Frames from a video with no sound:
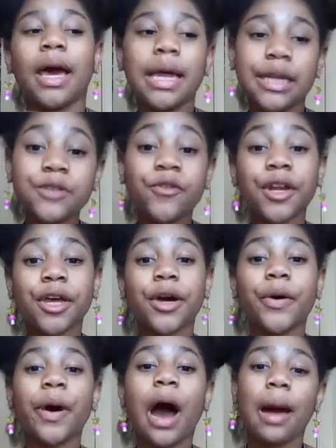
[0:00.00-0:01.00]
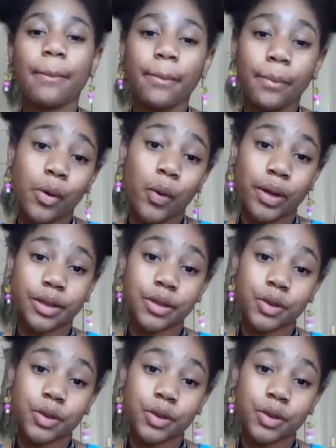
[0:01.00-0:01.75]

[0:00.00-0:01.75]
In this video, I'm going